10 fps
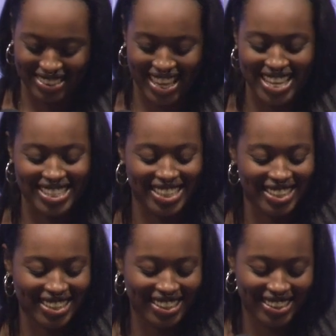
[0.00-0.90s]
That's
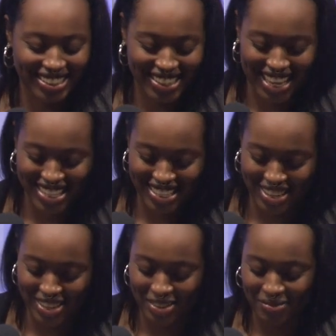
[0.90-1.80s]
good. That's
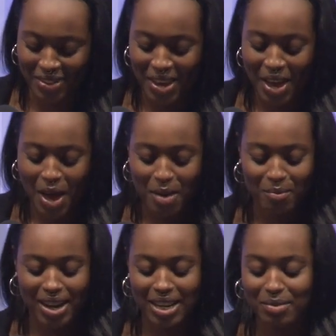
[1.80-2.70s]
good.
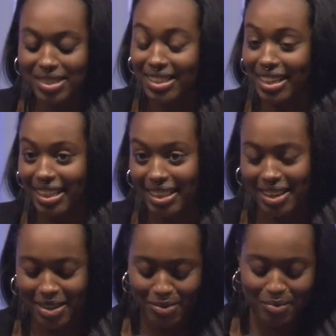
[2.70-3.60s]
My name is
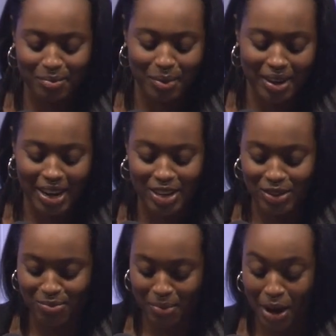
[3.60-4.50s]
Layla, but
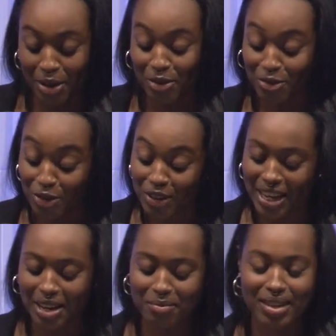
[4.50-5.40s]
my full
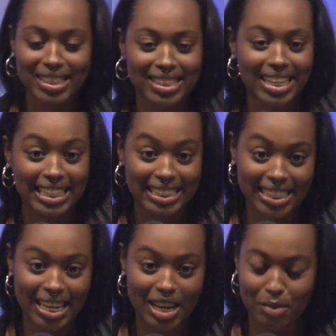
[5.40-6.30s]
name is
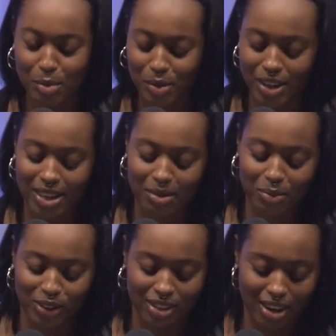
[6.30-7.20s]
Laylis Abubakar
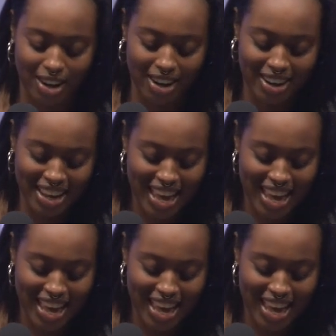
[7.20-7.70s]
Mukhtar,